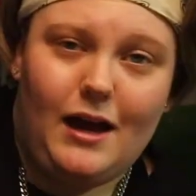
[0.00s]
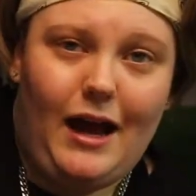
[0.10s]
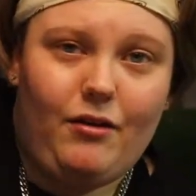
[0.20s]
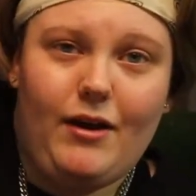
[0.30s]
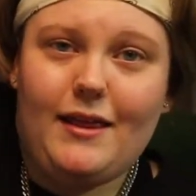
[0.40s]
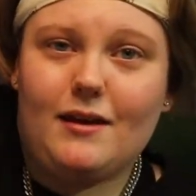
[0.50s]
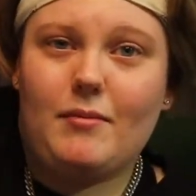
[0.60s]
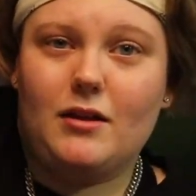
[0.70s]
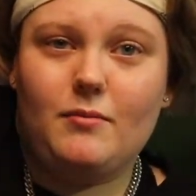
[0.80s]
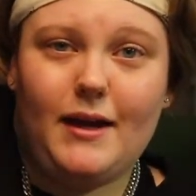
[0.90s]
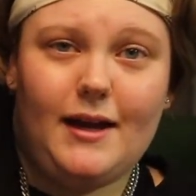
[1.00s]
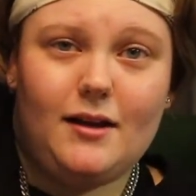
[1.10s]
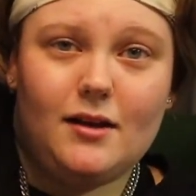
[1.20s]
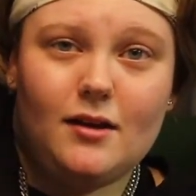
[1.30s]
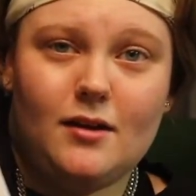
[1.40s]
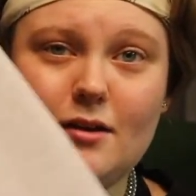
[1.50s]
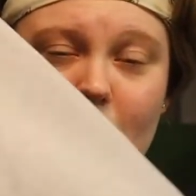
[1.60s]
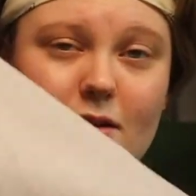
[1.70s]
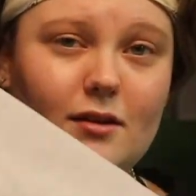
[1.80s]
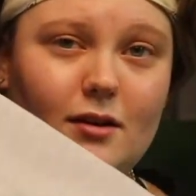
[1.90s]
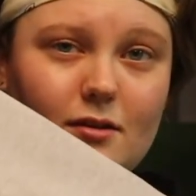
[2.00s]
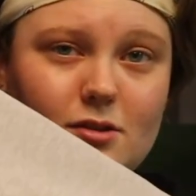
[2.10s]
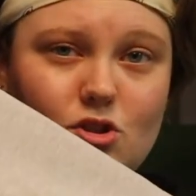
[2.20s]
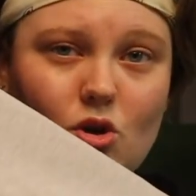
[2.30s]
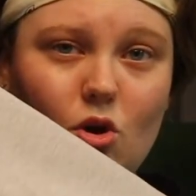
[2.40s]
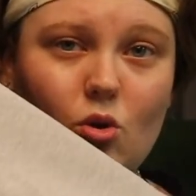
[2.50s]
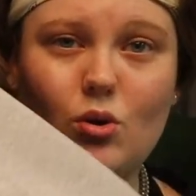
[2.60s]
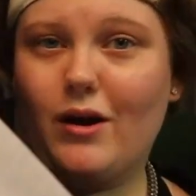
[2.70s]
I don't know anything about the band, so